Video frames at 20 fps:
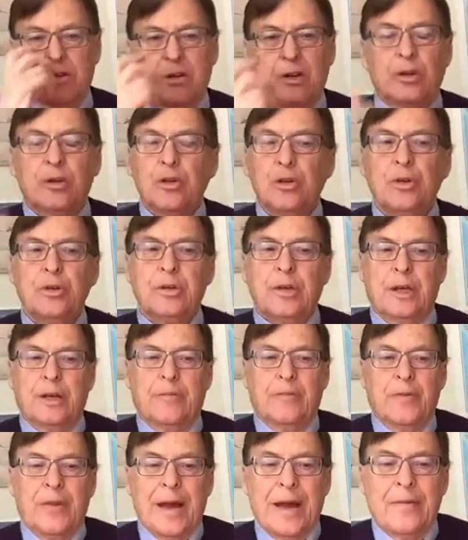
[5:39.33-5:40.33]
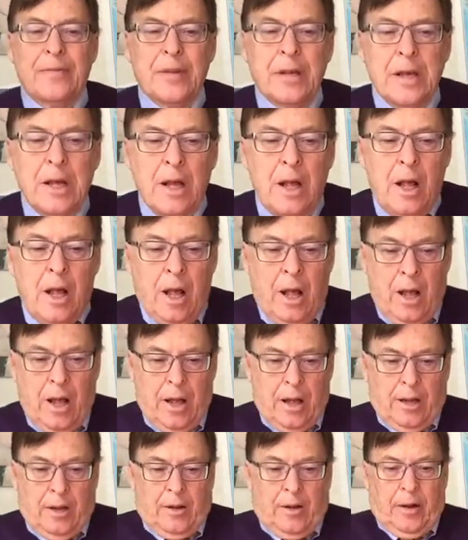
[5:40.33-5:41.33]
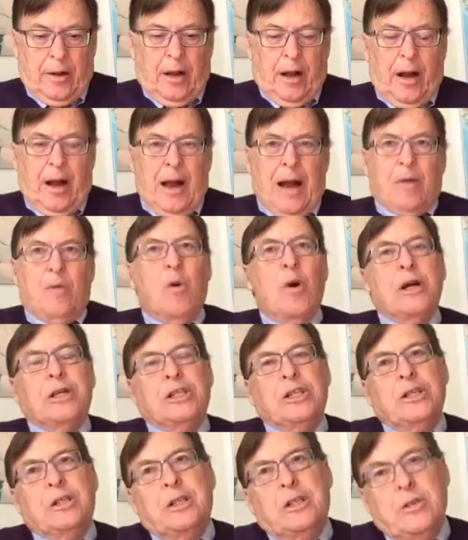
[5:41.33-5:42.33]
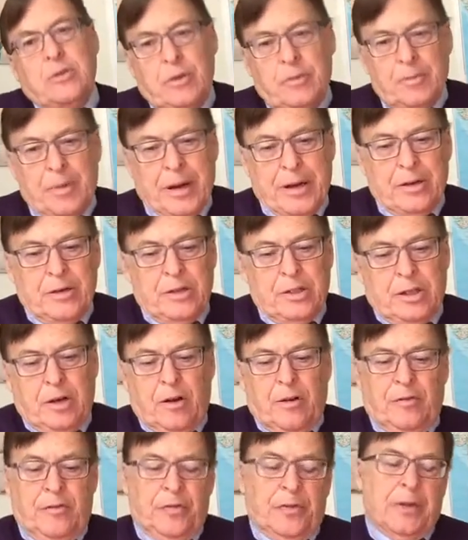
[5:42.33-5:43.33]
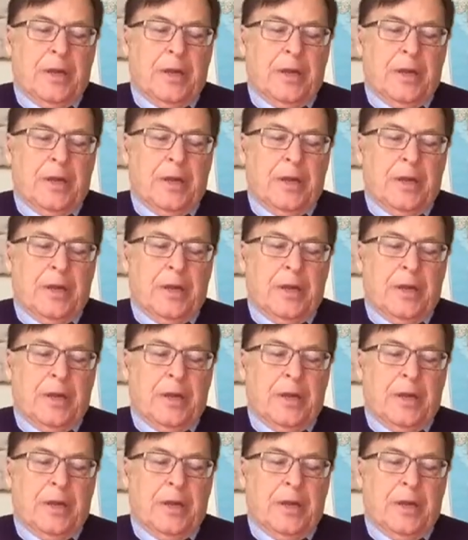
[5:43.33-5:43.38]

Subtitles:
concluding that I want you to do it by yourself.